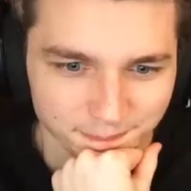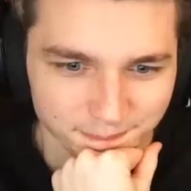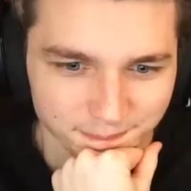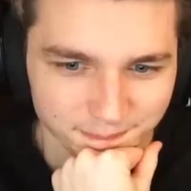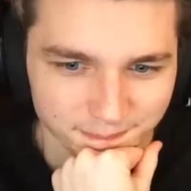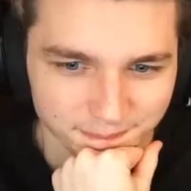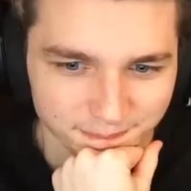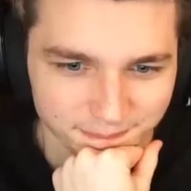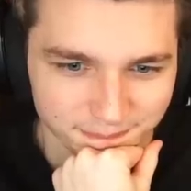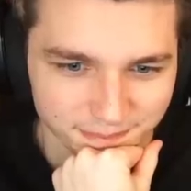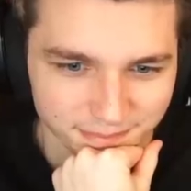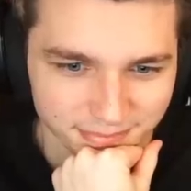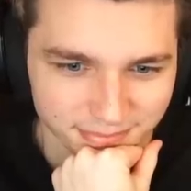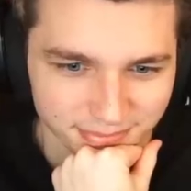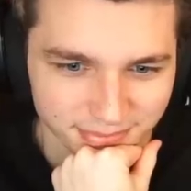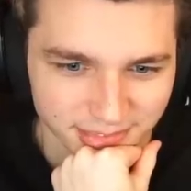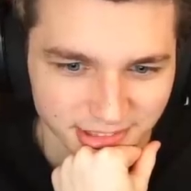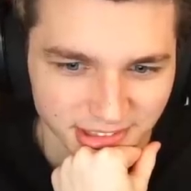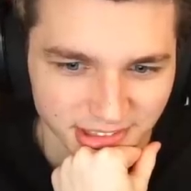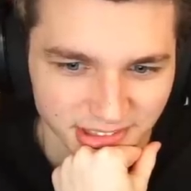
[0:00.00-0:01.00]

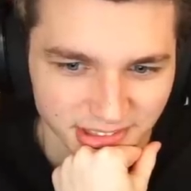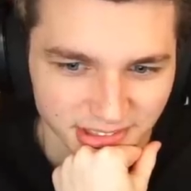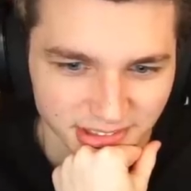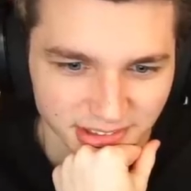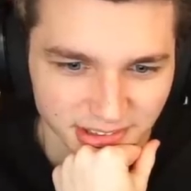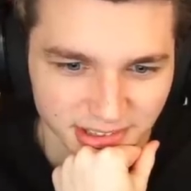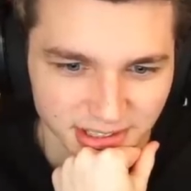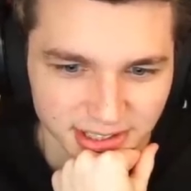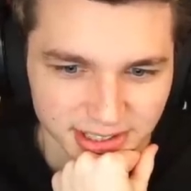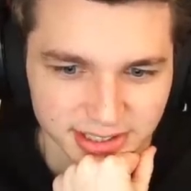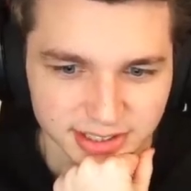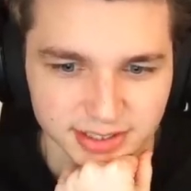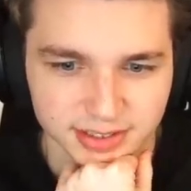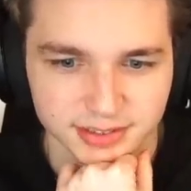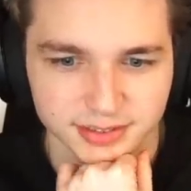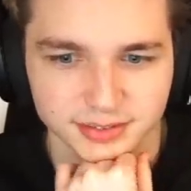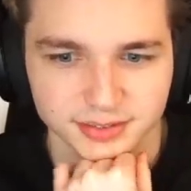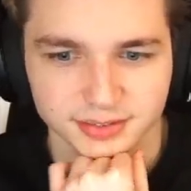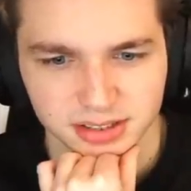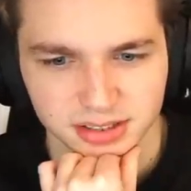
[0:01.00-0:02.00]

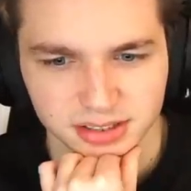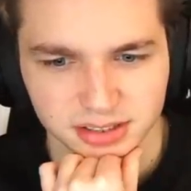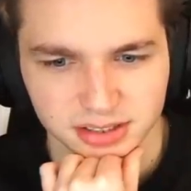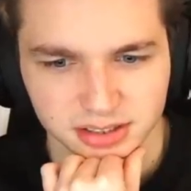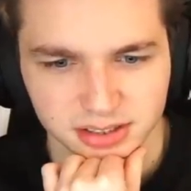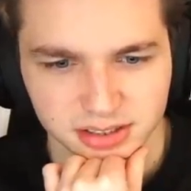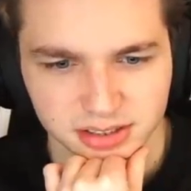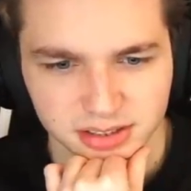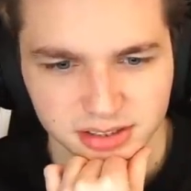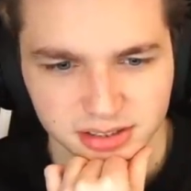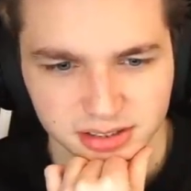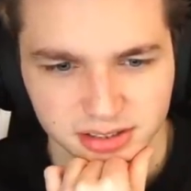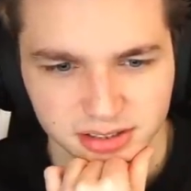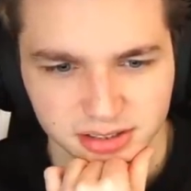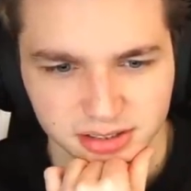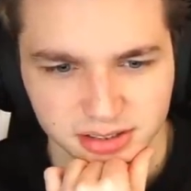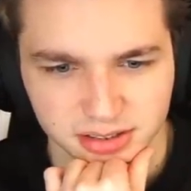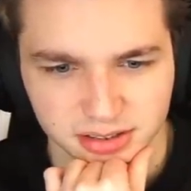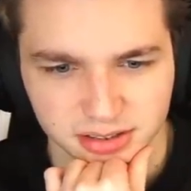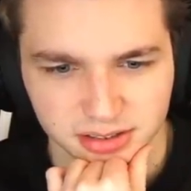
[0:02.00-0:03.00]

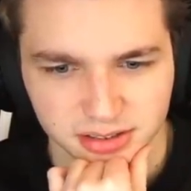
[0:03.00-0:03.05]
No one is speaking in this clip.